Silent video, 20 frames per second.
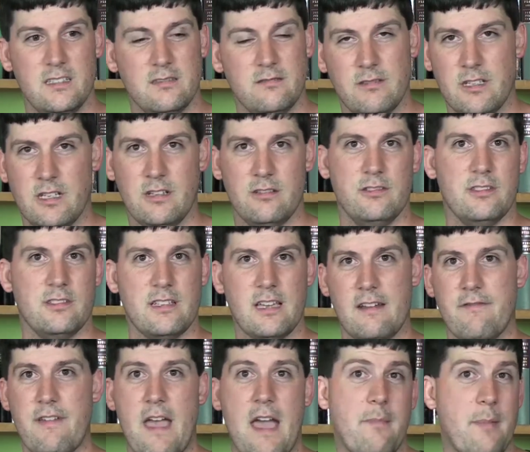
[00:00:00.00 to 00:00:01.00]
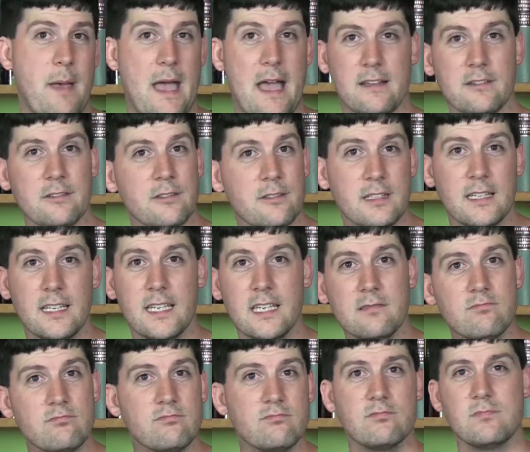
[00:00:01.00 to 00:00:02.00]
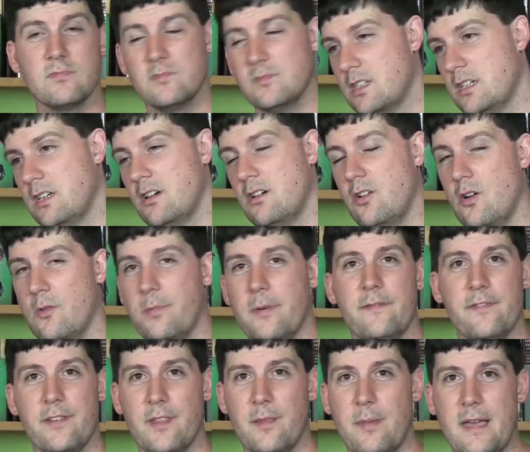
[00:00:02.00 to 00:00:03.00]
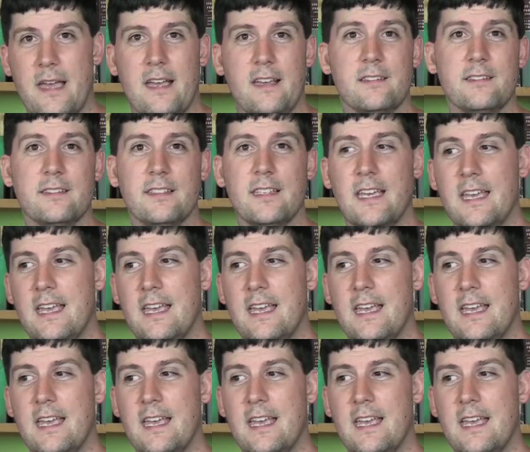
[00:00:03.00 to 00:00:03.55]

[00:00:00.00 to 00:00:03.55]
just kind of haphazardly, hoping for the best,